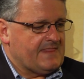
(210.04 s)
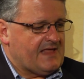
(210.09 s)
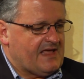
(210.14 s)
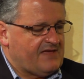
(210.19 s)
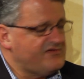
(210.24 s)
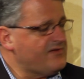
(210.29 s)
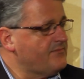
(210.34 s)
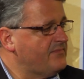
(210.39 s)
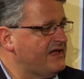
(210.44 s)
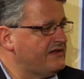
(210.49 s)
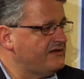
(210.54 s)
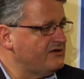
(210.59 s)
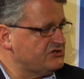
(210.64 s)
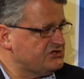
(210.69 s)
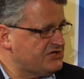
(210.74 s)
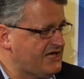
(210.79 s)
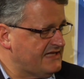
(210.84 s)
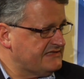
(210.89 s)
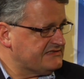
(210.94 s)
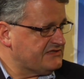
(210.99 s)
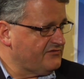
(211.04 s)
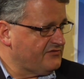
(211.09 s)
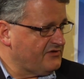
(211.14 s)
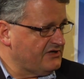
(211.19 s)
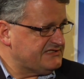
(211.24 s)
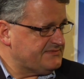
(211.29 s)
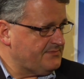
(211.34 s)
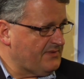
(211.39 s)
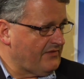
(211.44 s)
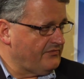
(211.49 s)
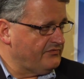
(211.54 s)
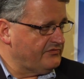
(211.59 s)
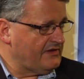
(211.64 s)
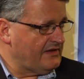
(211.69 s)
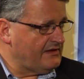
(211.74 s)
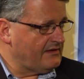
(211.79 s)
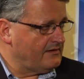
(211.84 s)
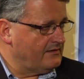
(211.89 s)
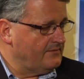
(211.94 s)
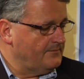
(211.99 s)
have a better chance of
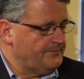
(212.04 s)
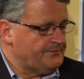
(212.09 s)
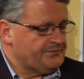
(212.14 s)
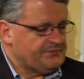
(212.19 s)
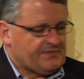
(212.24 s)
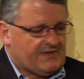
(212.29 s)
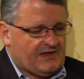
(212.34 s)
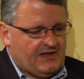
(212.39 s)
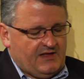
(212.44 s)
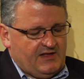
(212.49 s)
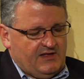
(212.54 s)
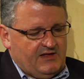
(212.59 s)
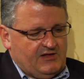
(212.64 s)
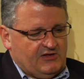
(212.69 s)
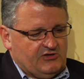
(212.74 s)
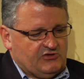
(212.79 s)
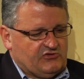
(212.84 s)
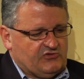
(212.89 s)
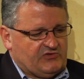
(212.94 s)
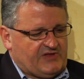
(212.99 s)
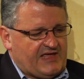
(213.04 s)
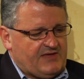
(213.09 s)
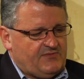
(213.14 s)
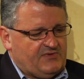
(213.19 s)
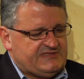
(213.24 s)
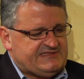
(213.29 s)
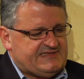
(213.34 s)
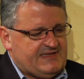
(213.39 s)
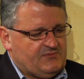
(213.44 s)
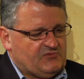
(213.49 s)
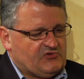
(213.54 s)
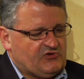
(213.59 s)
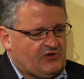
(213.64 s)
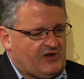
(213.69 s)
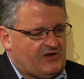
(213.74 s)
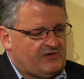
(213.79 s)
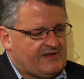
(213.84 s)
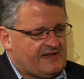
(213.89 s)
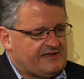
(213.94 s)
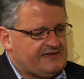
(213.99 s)
responding. Today we seem to
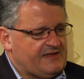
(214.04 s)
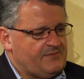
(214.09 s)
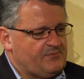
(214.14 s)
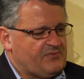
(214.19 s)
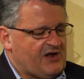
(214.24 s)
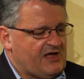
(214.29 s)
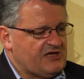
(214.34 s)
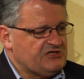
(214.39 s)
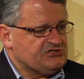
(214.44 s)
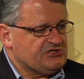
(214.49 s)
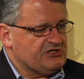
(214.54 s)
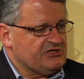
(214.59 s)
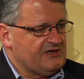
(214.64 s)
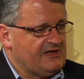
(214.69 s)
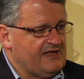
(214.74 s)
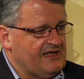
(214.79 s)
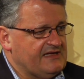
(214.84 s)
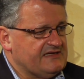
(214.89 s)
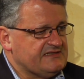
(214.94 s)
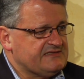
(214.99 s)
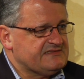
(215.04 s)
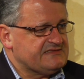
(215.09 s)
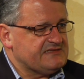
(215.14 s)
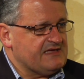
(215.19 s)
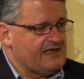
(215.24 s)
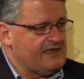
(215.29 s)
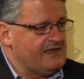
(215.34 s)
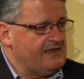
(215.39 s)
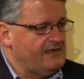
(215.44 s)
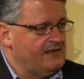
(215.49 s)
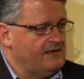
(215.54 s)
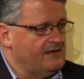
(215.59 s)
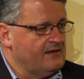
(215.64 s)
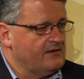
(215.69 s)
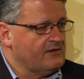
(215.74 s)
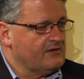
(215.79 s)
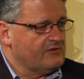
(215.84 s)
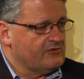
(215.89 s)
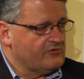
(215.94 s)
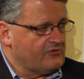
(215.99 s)
know that depression is a
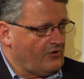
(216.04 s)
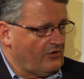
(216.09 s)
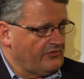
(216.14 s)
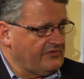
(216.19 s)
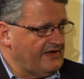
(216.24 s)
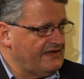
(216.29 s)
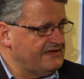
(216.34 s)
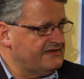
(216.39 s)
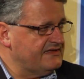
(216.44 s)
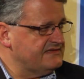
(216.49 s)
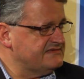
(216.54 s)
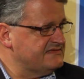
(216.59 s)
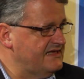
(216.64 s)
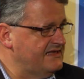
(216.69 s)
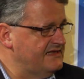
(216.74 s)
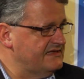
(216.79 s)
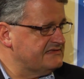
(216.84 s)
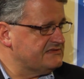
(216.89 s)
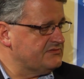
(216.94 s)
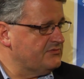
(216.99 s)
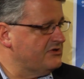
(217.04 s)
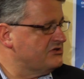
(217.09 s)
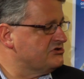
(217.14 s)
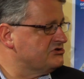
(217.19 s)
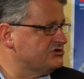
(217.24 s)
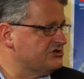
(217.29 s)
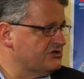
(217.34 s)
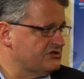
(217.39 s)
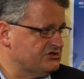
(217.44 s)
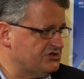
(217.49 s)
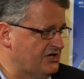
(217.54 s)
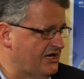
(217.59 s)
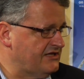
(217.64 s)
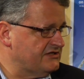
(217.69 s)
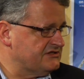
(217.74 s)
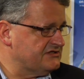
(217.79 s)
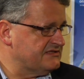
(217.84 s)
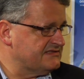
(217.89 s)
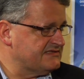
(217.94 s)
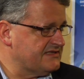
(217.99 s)
chronic disease which
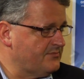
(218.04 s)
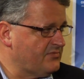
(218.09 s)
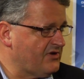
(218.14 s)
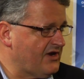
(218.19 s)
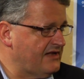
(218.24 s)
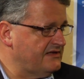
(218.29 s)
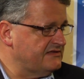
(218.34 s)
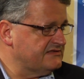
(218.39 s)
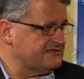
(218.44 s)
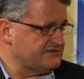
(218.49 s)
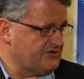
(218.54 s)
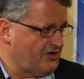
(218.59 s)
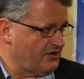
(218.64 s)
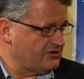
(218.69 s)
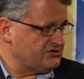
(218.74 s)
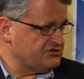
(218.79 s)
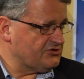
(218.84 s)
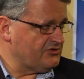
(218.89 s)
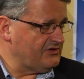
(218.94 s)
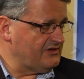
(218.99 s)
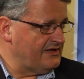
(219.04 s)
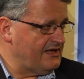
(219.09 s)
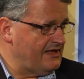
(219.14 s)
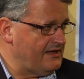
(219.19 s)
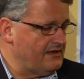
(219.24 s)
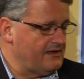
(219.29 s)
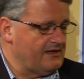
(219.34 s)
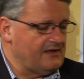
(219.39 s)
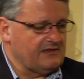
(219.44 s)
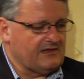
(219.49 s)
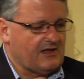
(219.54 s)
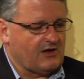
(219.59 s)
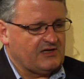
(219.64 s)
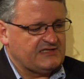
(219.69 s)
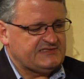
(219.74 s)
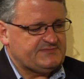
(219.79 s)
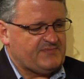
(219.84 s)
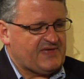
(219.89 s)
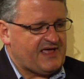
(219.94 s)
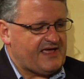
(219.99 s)
changes the brain structurally along
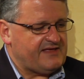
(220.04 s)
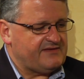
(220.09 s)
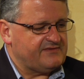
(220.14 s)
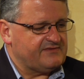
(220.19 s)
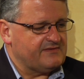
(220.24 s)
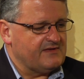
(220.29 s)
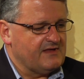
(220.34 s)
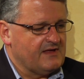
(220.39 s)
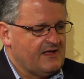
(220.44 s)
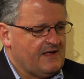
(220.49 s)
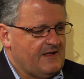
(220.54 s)
its path,